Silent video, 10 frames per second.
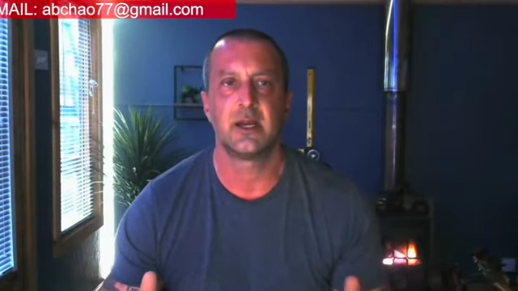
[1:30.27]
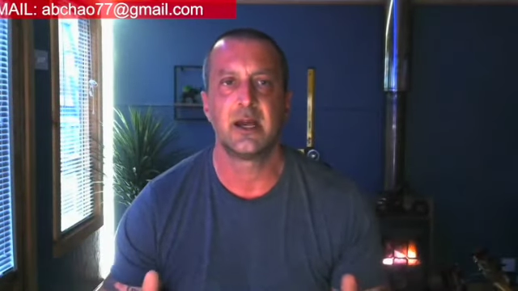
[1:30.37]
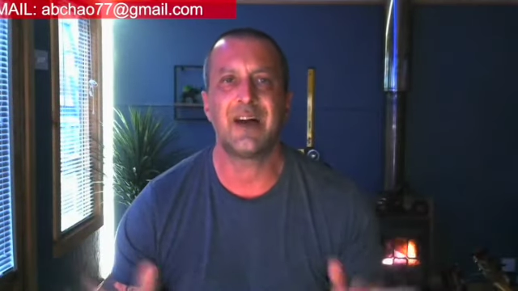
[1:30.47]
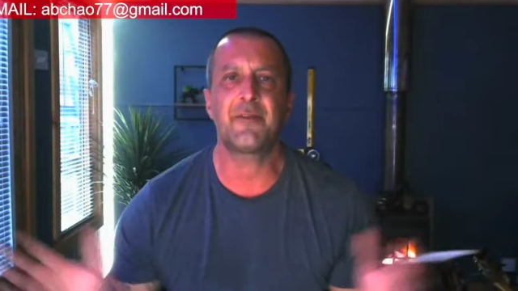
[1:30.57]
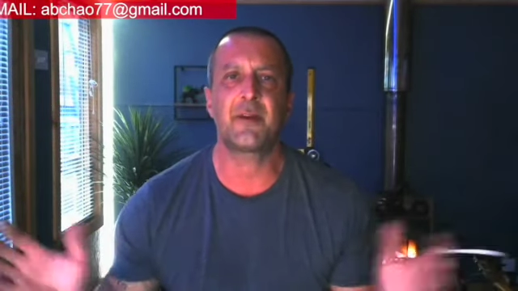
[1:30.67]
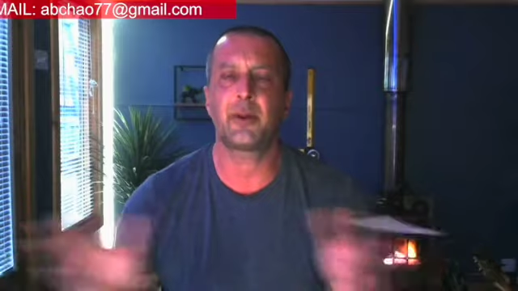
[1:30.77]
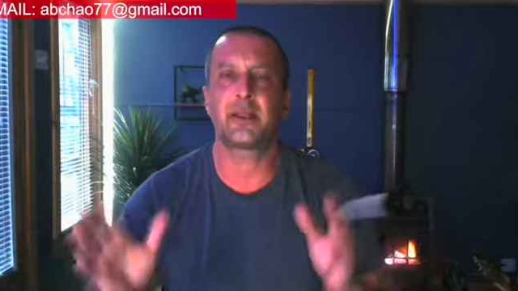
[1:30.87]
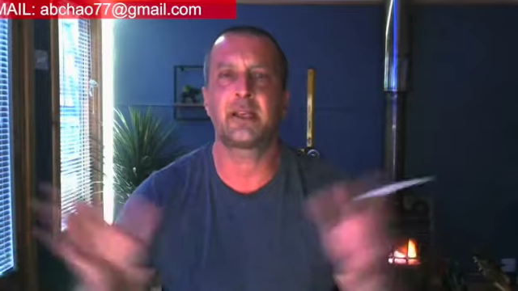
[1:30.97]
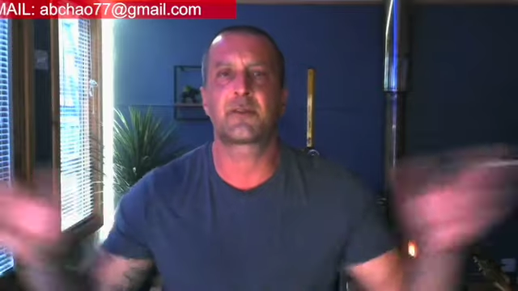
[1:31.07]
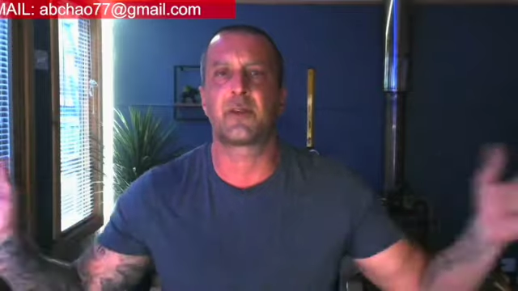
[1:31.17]

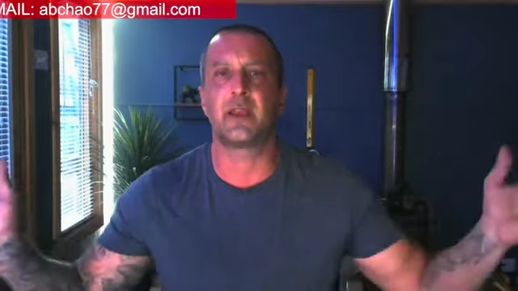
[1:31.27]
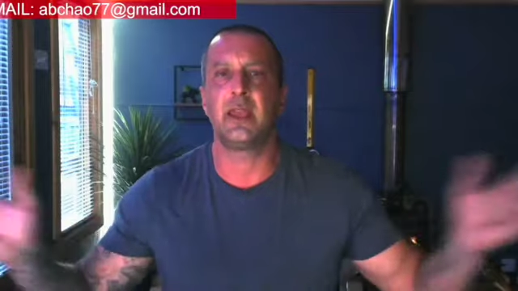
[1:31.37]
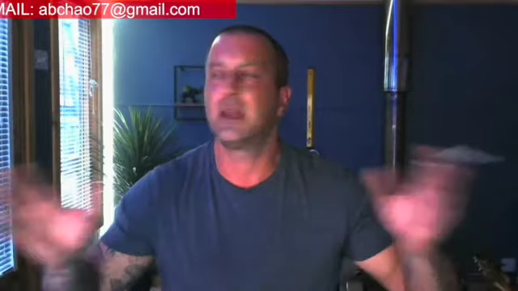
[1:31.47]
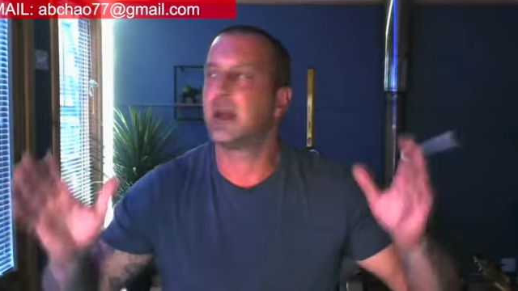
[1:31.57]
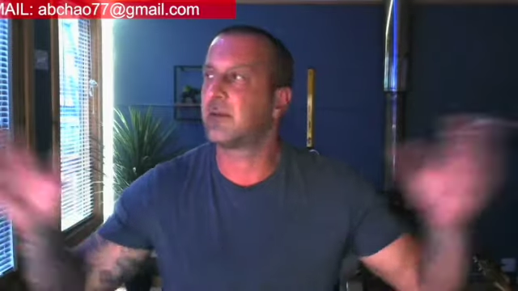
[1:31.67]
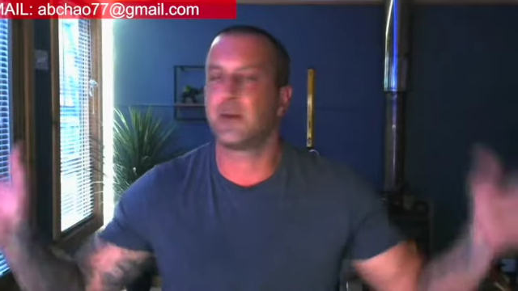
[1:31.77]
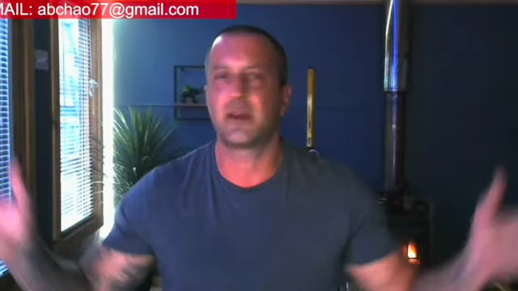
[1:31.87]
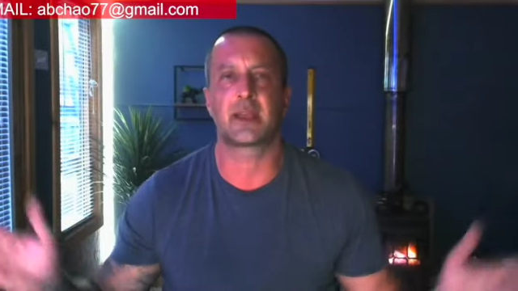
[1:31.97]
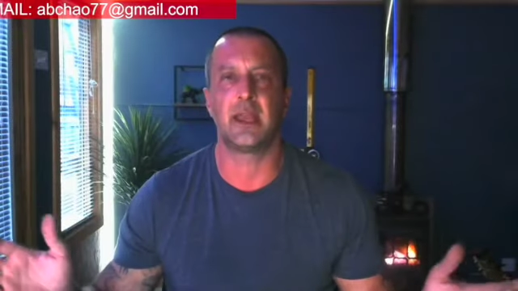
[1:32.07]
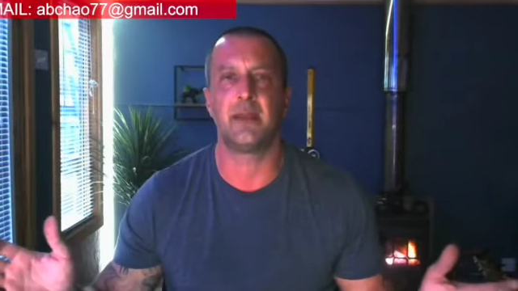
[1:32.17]
Everybody's free and
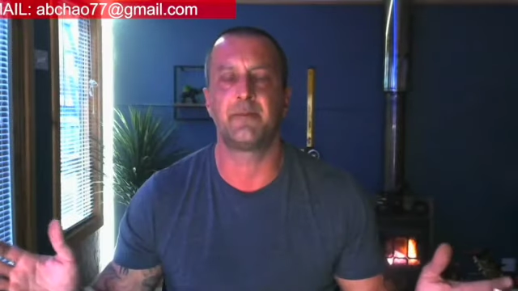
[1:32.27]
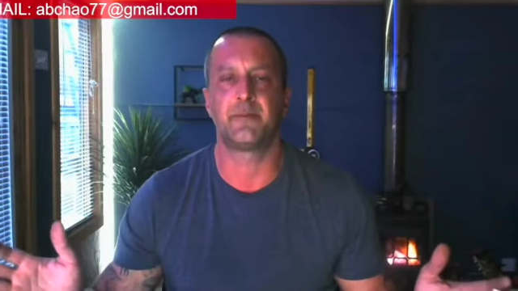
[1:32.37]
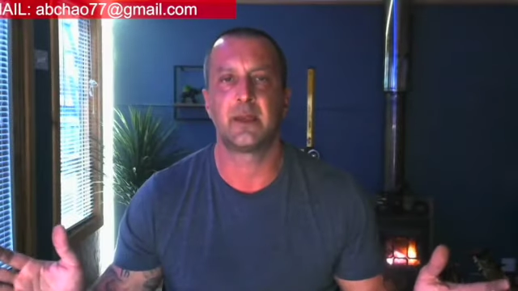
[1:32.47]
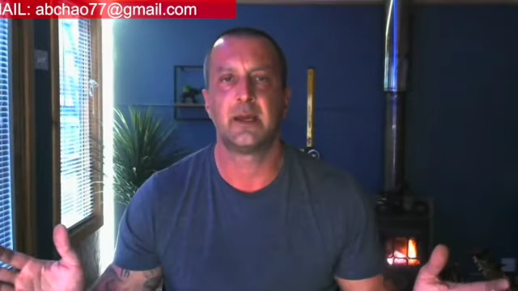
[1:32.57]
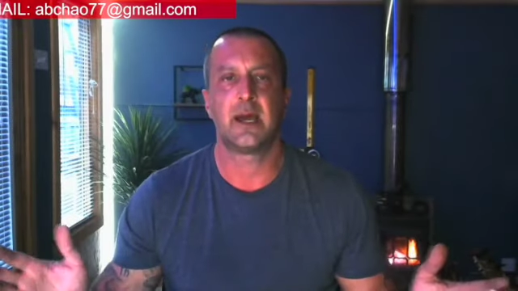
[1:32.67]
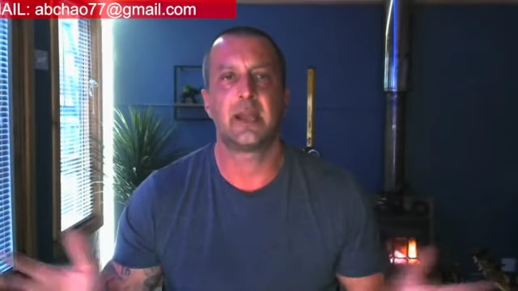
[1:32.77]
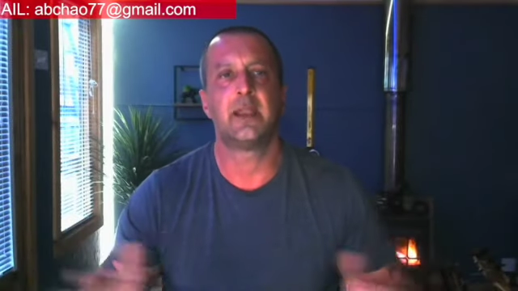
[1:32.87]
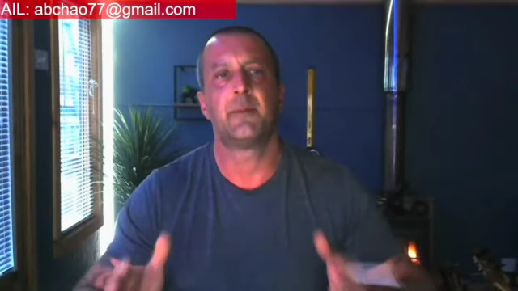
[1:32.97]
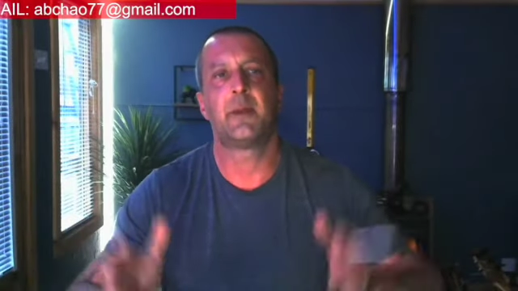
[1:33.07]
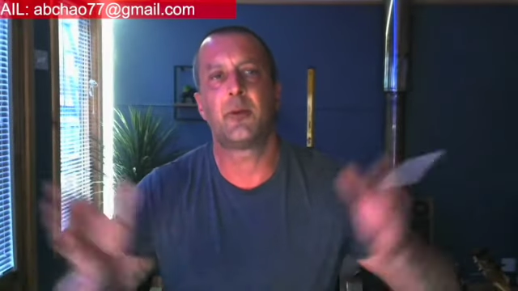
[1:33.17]
fair game,
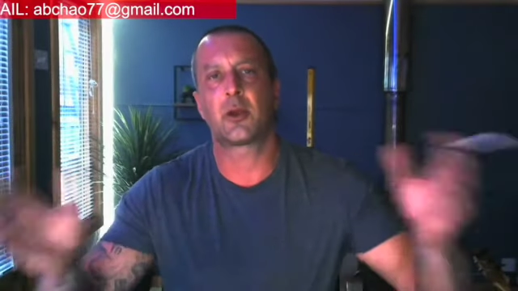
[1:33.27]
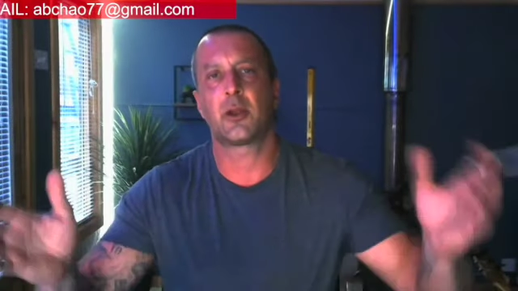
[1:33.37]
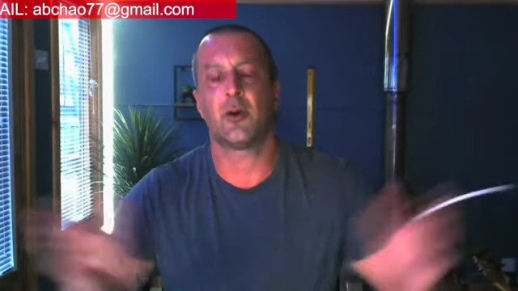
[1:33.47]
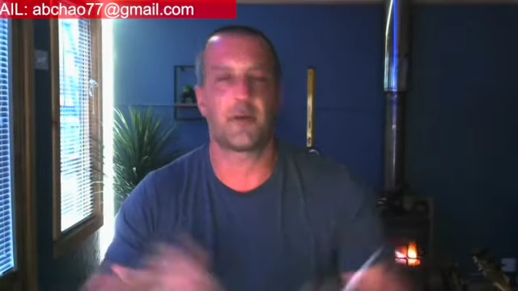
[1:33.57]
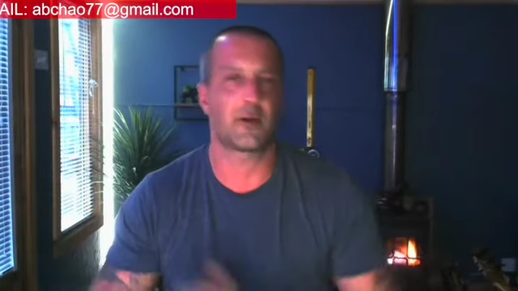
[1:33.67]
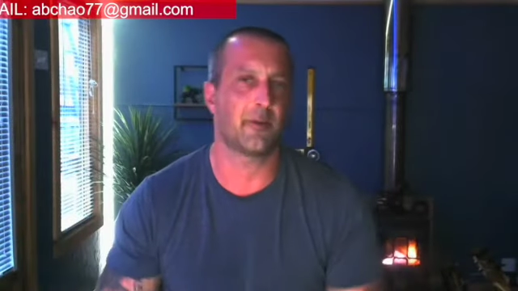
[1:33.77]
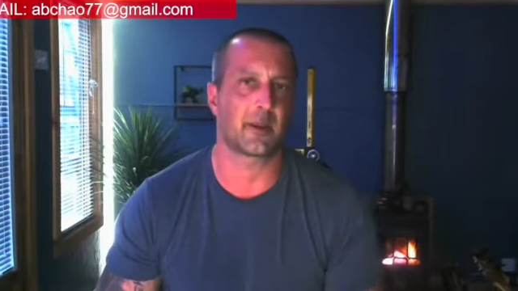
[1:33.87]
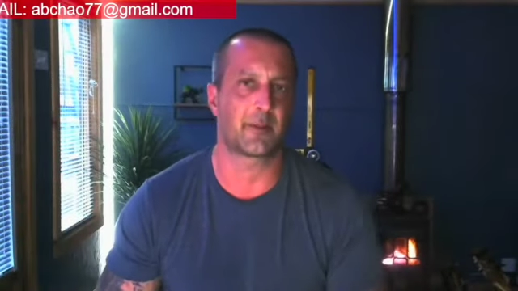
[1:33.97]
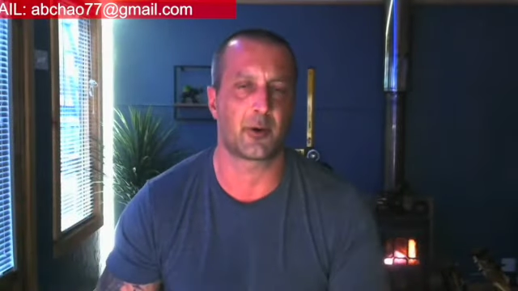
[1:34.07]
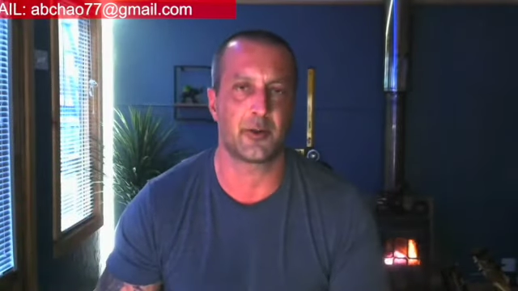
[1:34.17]
and people can offer up
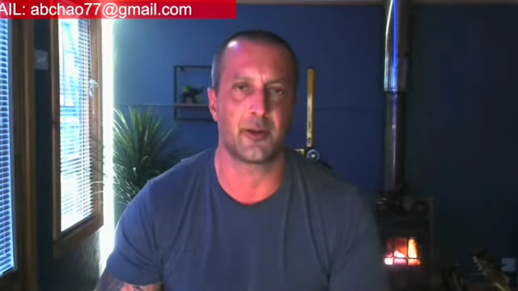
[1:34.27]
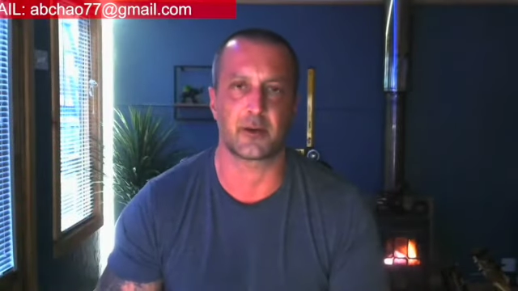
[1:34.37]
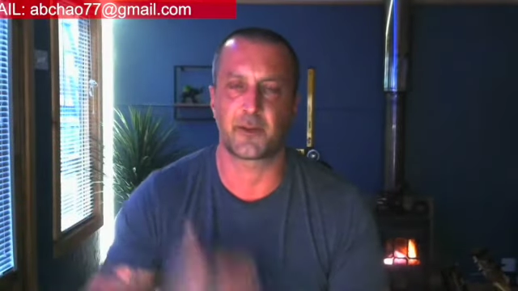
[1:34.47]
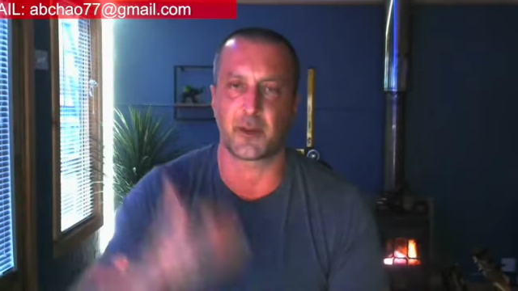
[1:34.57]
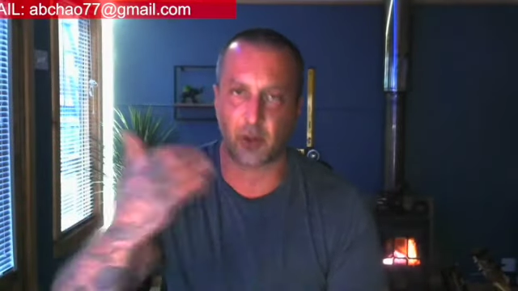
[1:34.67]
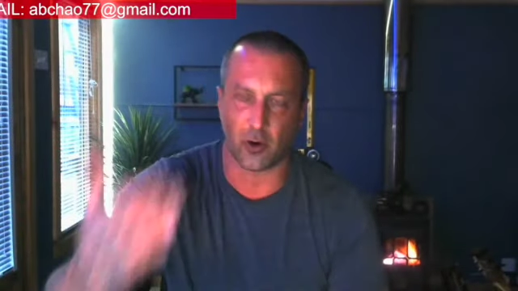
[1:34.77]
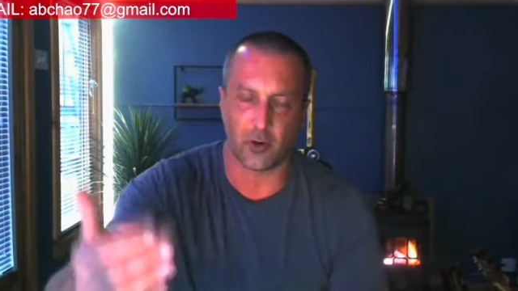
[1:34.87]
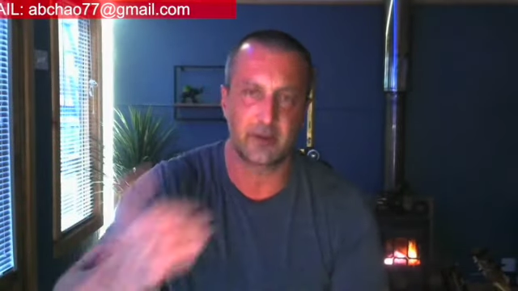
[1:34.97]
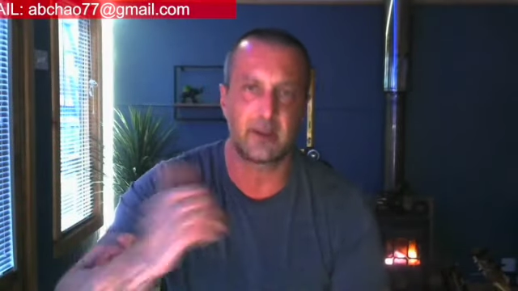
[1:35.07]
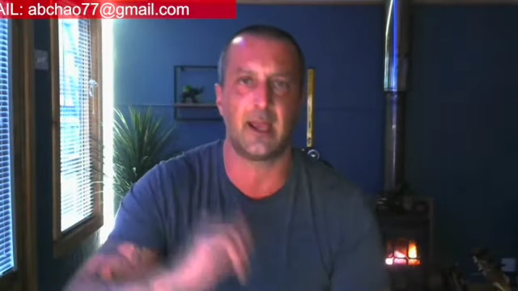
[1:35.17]
their product, their
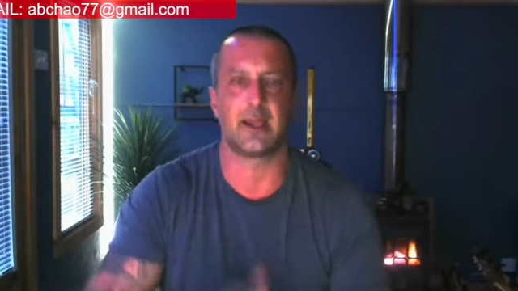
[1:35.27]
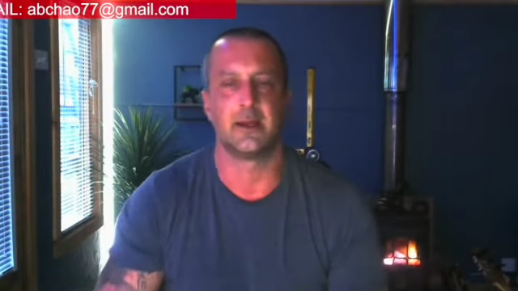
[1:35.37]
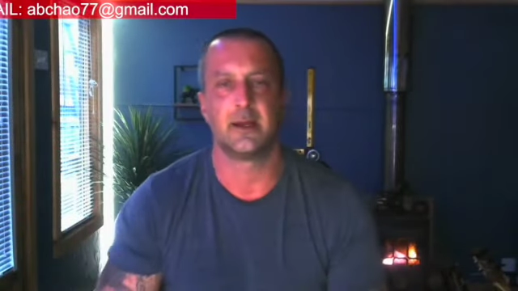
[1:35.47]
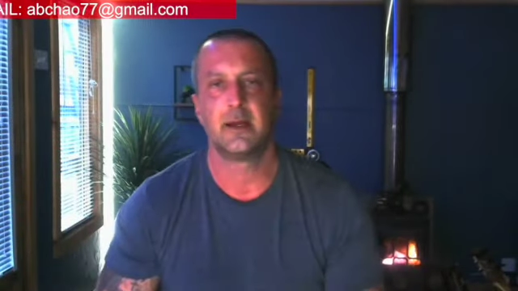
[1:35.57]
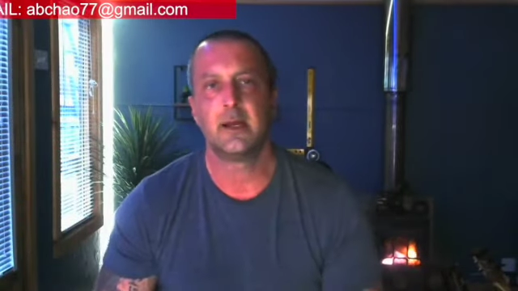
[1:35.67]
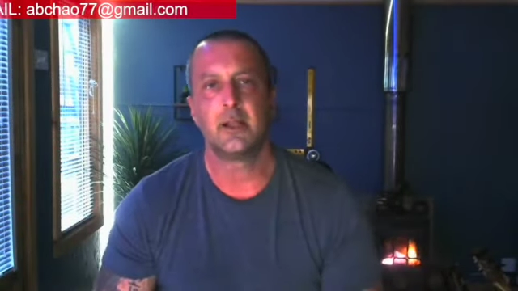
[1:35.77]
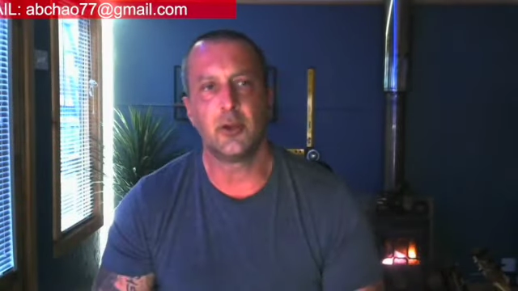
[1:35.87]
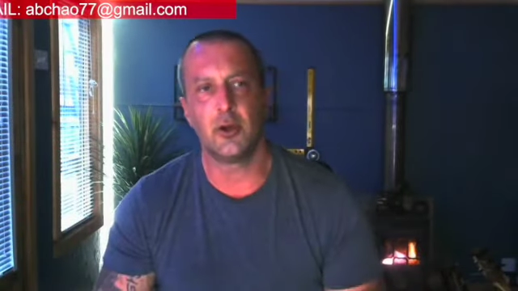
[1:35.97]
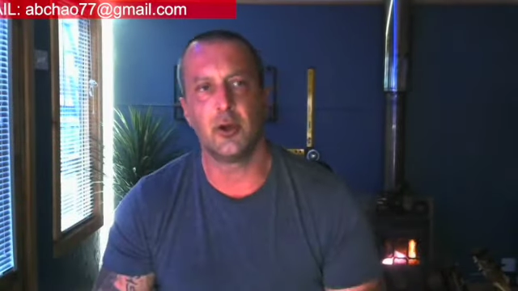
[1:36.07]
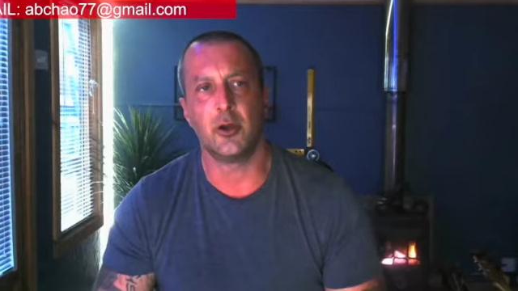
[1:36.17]
content.
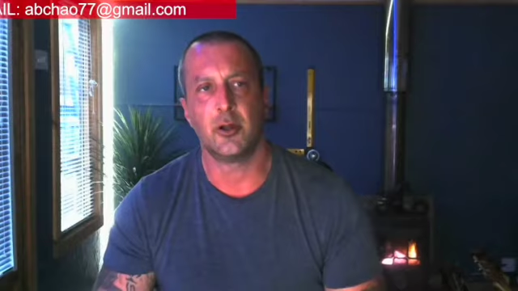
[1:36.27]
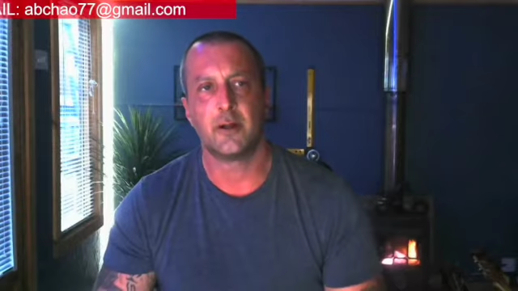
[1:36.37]
Now,